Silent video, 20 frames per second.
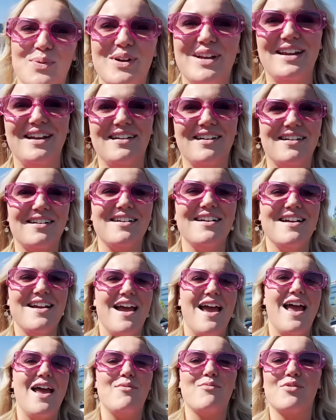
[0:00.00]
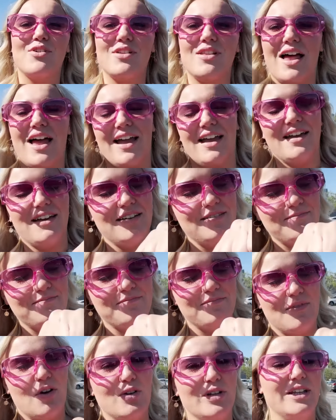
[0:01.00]
we're here, and we're like,
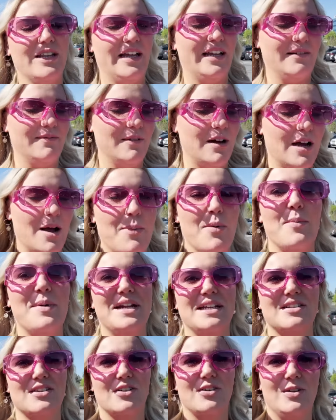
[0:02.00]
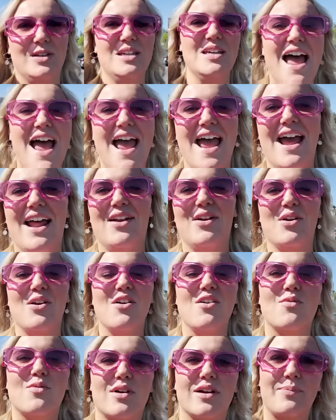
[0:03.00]
only like a couple minutes early, and
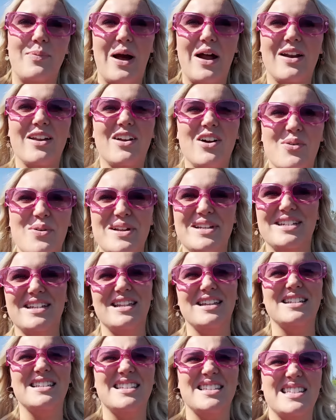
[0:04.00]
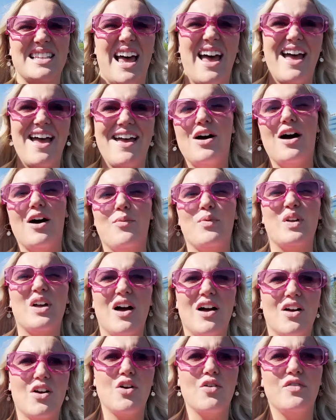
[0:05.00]
we're about to go into the set. Um, we
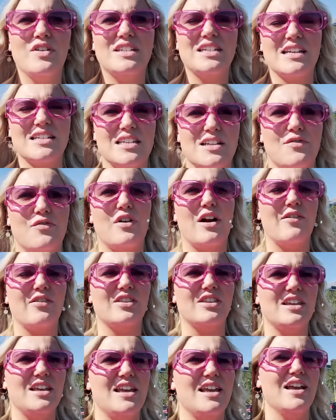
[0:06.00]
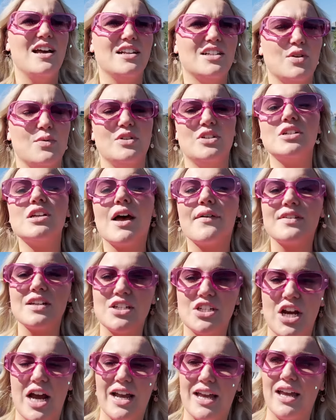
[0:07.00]
got COVID tested for everything, and so we just have to check